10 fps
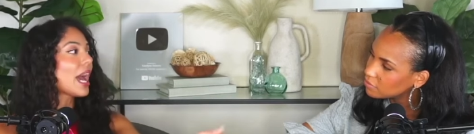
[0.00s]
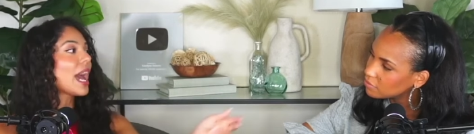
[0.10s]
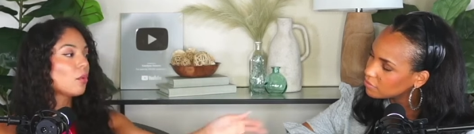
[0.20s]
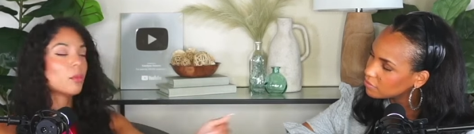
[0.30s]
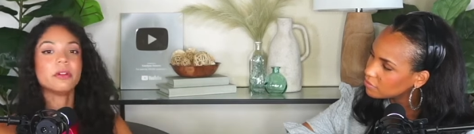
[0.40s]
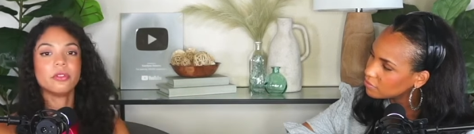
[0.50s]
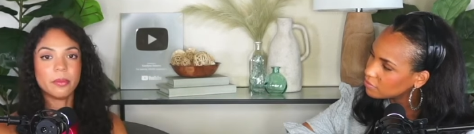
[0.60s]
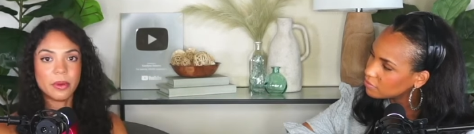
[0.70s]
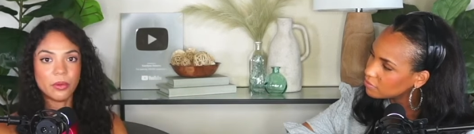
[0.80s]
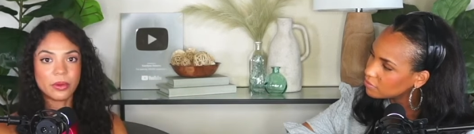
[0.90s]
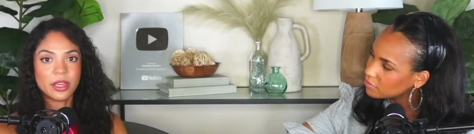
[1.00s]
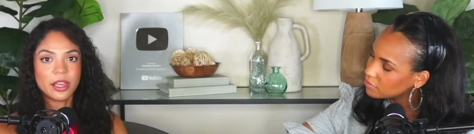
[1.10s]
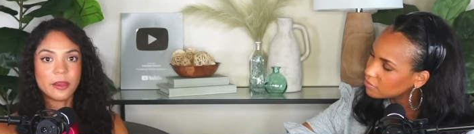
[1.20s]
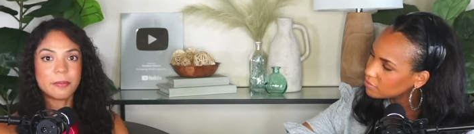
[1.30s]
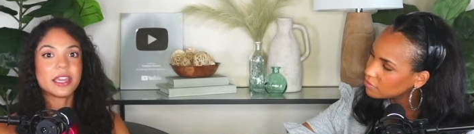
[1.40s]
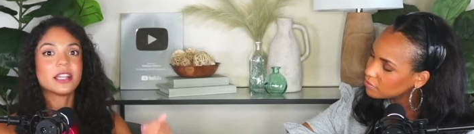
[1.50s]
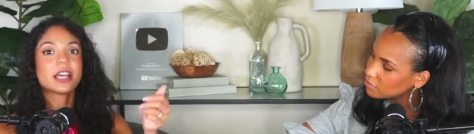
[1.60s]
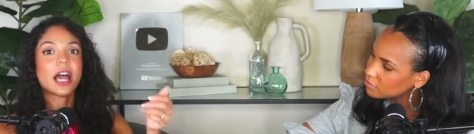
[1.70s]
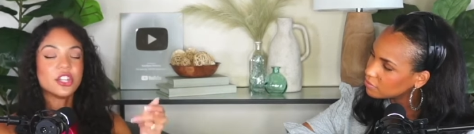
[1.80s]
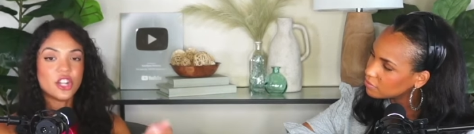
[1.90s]
Speaker 1: I will build the boat because
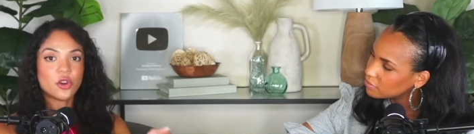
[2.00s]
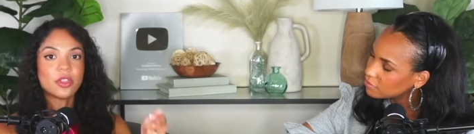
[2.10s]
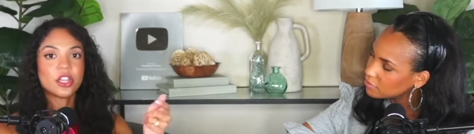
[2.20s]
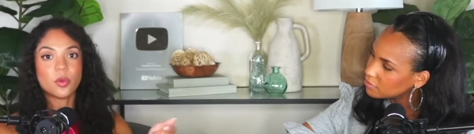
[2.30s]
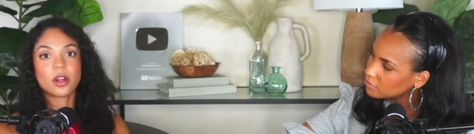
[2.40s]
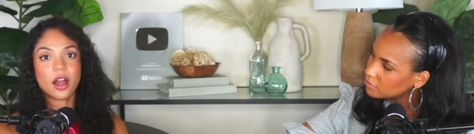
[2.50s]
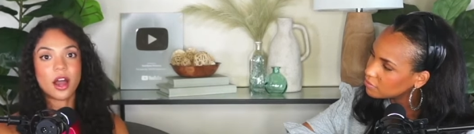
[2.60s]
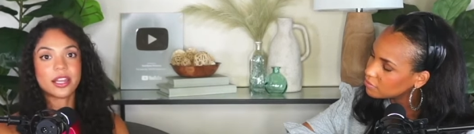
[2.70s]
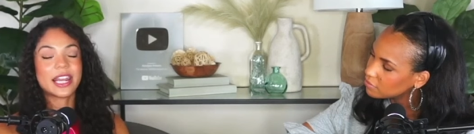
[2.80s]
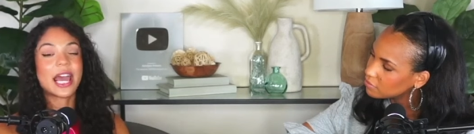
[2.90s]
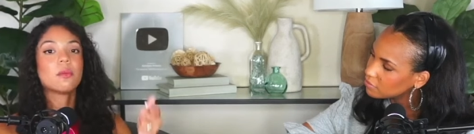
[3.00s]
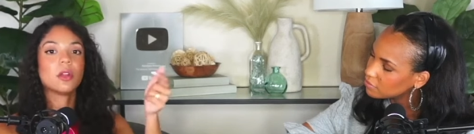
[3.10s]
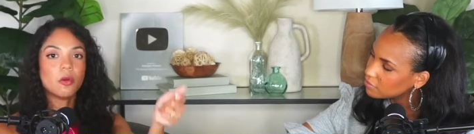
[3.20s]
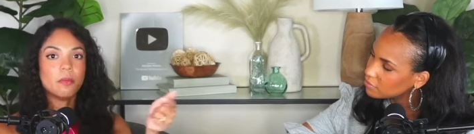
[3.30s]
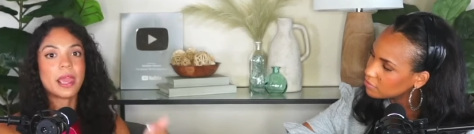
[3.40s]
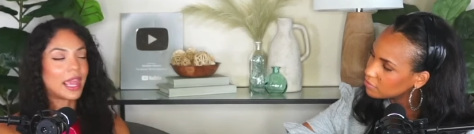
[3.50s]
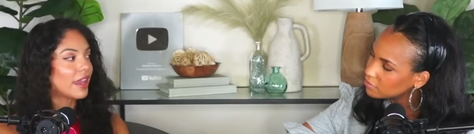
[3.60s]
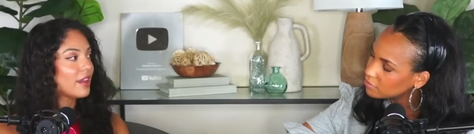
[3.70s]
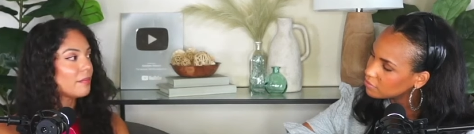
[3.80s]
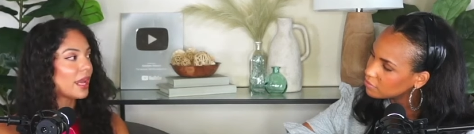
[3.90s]
I know that you are God and I will
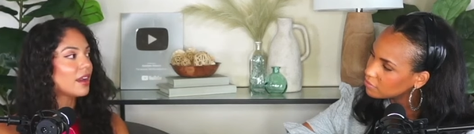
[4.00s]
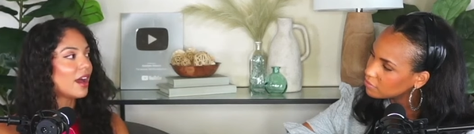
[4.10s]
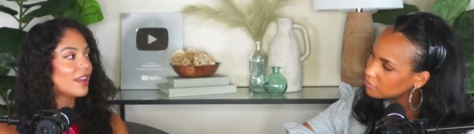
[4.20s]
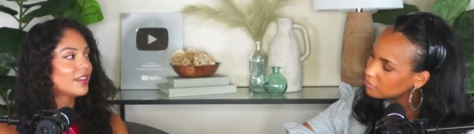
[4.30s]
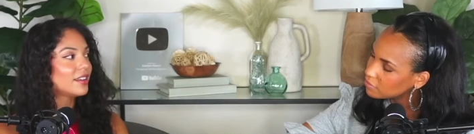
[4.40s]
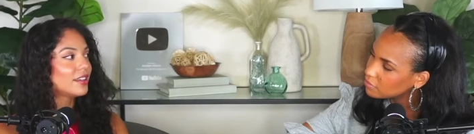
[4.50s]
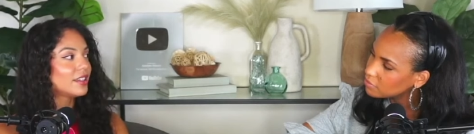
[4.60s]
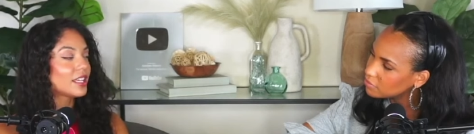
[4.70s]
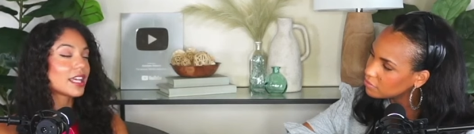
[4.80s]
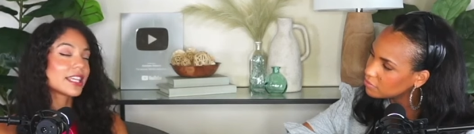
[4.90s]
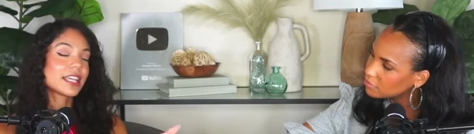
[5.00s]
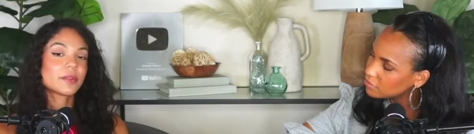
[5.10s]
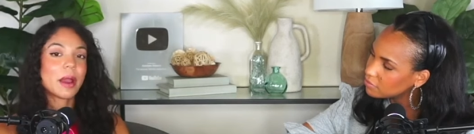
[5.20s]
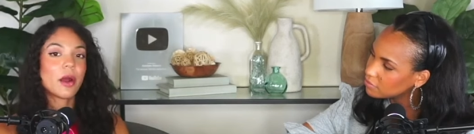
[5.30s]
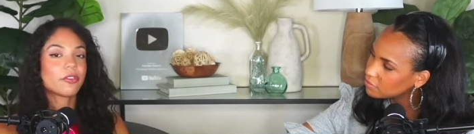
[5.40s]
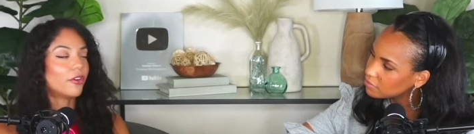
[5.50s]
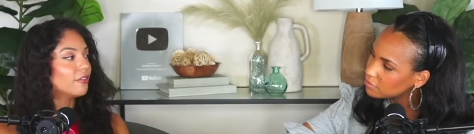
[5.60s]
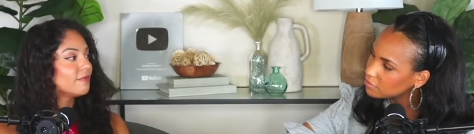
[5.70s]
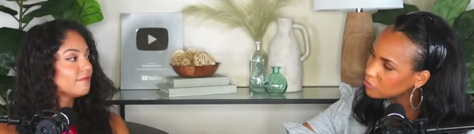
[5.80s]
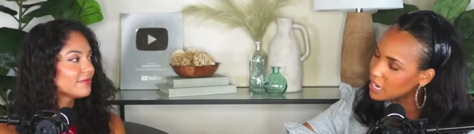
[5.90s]
obey my God. Yeah. I think that's
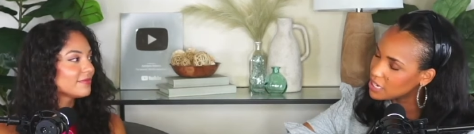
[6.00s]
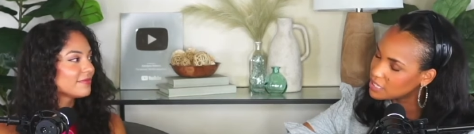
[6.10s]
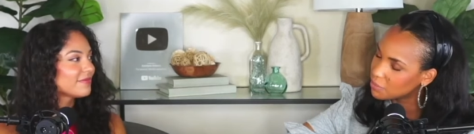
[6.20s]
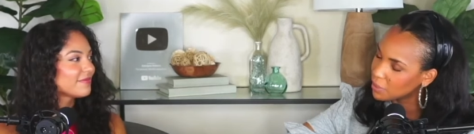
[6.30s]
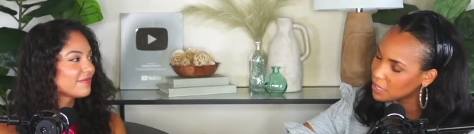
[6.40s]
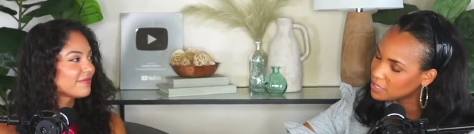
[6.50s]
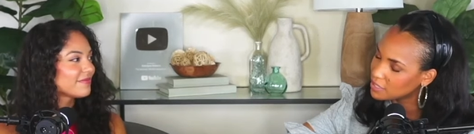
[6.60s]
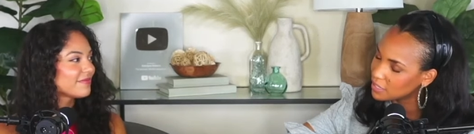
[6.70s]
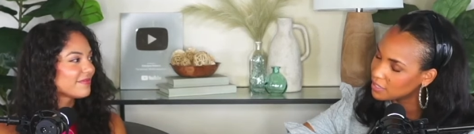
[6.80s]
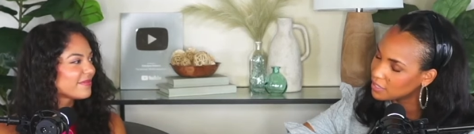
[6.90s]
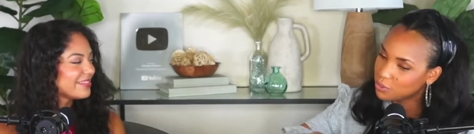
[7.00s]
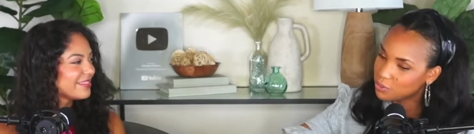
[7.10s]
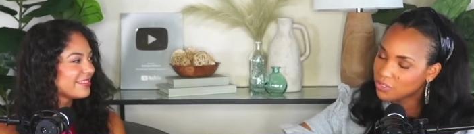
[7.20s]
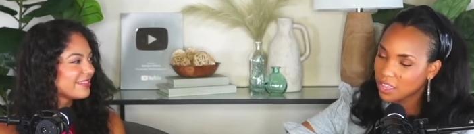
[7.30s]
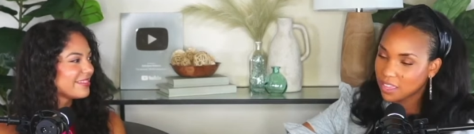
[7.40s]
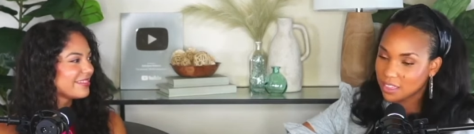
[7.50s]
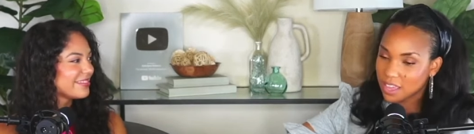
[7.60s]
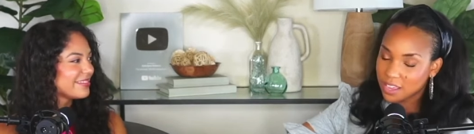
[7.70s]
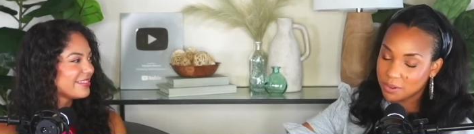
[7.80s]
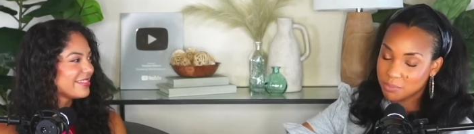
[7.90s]
powerful.
Speaker 2: That is amazing. You saying
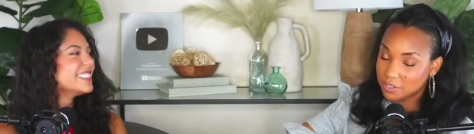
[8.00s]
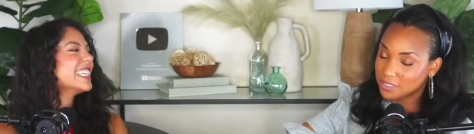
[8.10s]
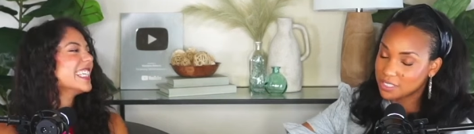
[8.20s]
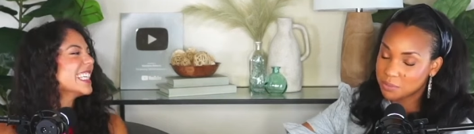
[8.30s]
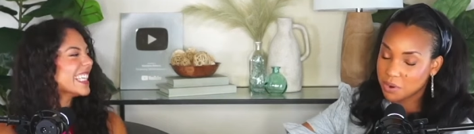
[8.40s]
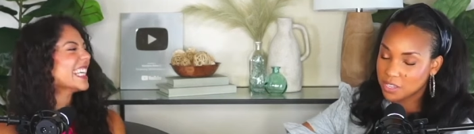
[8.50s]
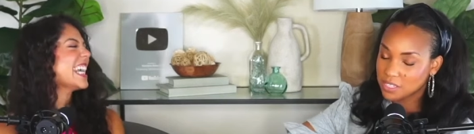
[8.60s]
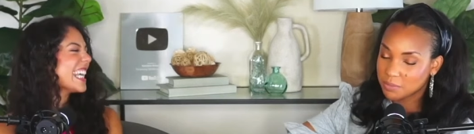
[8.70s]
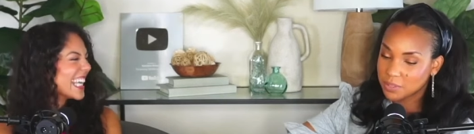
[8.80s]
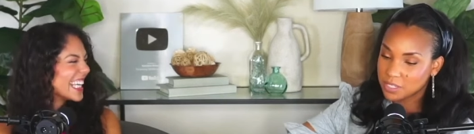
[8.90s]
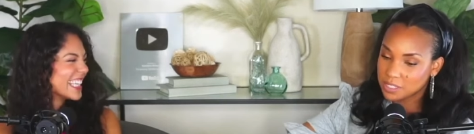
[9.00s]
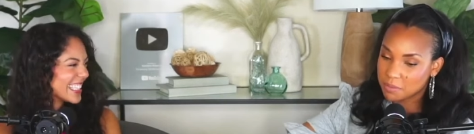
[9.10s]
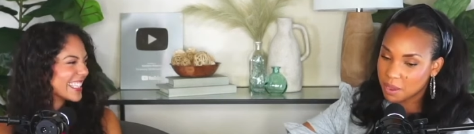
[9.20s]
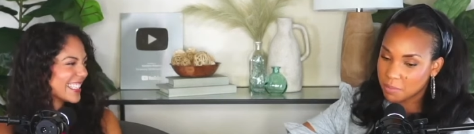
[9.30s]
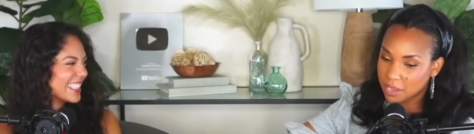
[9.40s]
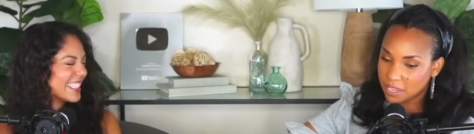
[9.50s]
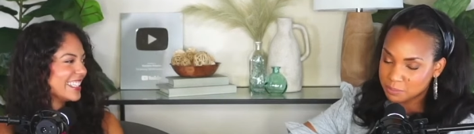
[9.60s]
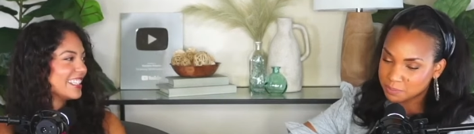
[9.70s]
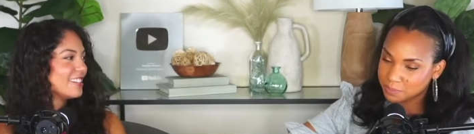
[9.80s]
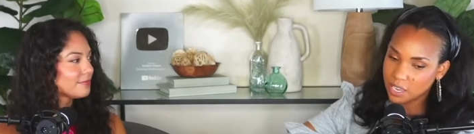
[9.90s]
that just brought something to my
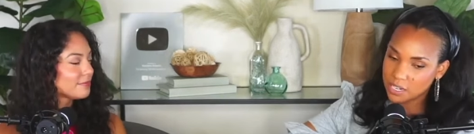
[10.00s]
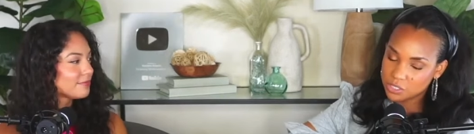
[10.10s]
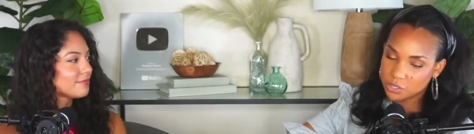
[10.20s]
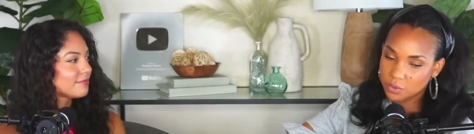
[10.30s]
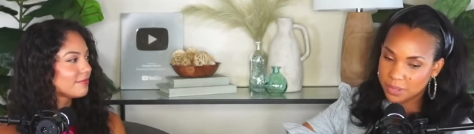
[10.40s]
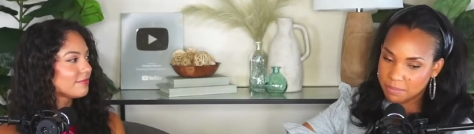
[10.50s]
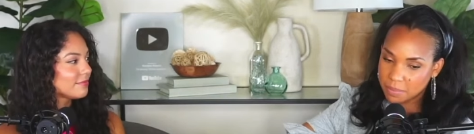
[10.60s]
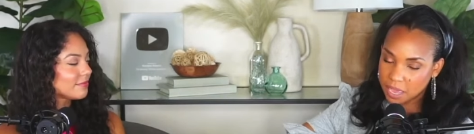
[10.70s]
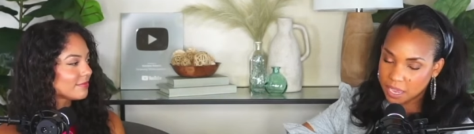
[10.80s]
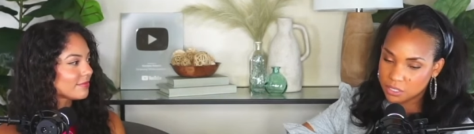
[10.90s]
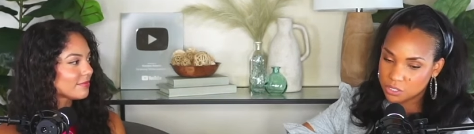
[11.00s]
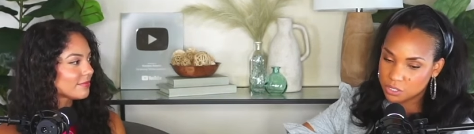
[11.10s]
mind, and it's going back